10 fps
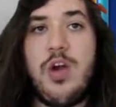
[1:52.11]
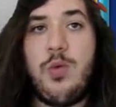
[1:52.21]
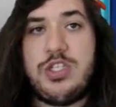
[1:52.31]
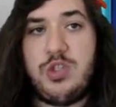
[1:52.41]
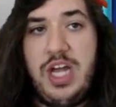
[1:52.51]

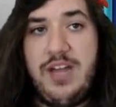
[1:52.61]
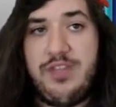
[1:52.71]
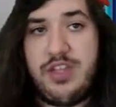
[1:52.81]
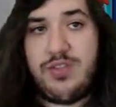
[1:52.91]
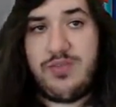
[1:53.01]
We still have
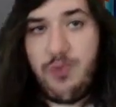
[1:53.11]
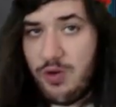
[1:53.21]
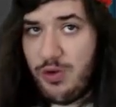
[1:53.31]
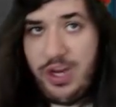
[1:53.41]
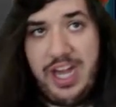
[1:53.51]
the
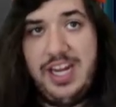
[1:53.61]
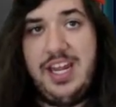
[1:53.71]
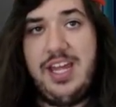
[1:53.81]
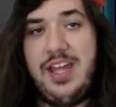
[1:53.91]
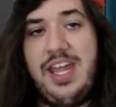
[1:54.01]
4
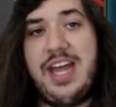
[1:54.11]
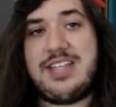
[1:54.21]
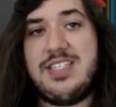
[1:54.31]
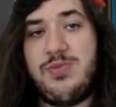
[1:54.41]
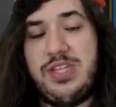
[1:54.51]
Volcanion
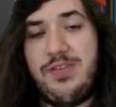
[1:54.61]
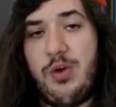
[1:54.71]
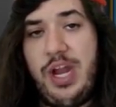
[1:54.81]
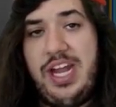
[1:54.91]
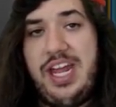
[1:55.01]
EXs with the
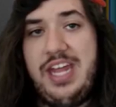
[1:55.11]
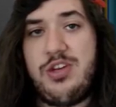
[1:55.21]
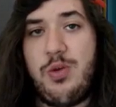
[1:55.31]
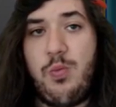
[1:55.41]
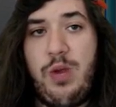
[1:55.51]
Volcanion Heat
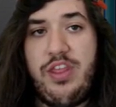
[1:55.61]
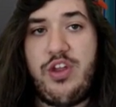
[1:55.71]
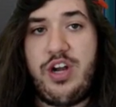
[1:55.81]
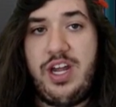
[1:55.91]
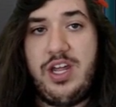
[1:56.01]
doing
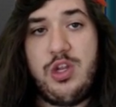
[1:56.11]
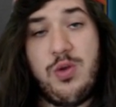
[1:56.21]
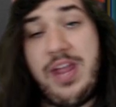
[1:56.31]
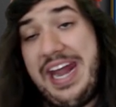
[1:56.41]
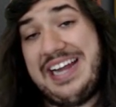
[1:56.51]
130. You
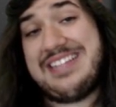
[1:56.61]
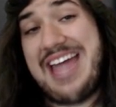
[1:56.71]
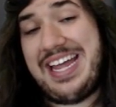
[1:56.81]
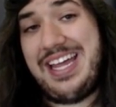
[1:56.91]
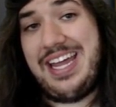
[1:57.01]
can
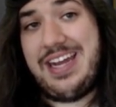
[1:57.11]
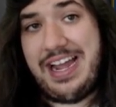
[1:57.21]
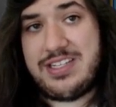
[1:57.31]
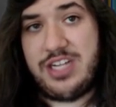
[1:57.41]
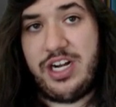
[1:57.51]
attack again
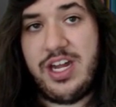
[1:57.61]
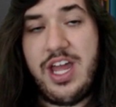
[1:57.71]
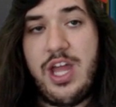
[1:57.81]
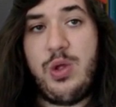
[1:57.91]
next turn.